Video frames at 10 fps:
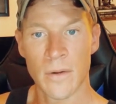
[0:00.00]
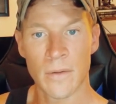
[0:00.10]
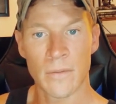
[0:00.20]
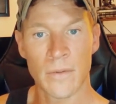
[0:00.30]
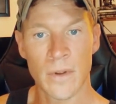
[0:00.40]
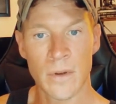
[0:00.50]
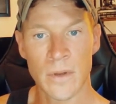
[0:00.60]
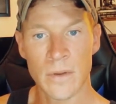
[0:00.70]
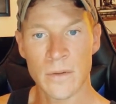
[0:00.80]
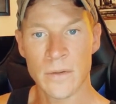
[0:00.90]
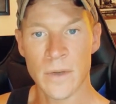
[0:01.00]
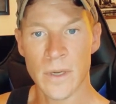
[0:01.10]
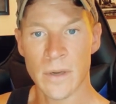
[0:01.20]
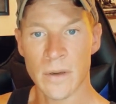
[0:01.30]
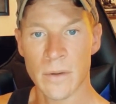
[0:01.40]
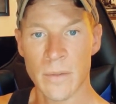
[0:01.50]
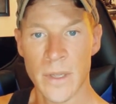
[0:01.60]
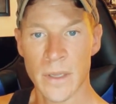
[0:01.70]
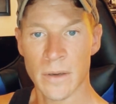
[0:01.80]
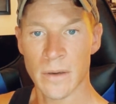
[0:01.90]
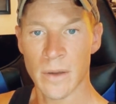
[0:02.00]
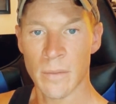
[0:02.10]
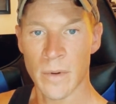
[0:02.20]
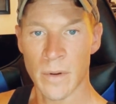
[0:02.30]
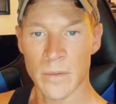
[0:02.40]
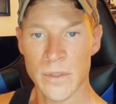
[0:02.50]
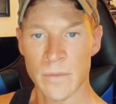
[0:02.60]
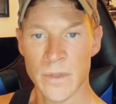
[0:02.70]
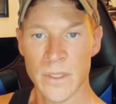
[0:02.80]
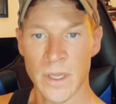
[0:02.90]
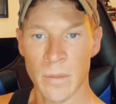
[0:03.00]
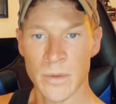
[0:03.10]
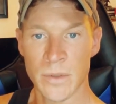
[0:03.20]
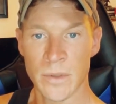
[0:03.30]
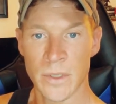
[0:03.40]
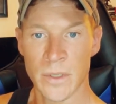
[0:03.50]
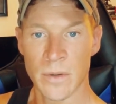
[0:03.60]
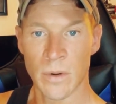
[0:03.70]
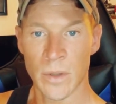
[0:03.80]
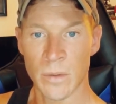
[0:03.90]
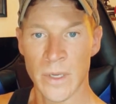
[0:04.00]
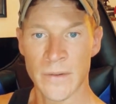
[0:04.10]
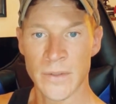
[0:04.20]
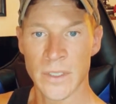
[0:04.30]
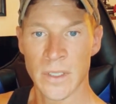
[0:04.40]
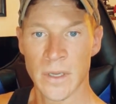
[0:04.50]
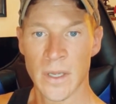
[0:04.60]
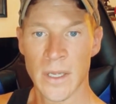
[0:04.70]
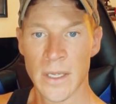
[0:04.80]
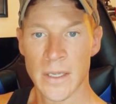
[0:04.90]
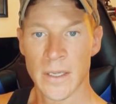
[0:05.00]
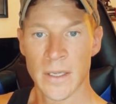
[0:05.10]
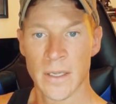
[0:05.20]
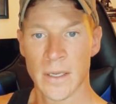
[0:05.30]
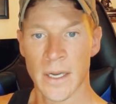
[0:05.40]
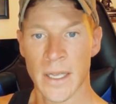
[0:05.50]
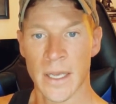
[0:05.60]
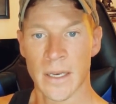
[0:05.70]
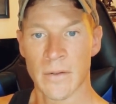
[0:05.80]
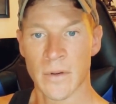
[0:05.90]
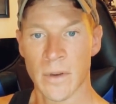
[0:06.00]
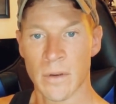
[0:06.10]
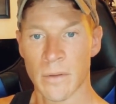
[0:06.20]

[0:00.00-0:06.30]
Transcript: Oh, man, I'm also missing the opportunity to do all the waves. I can't even do it.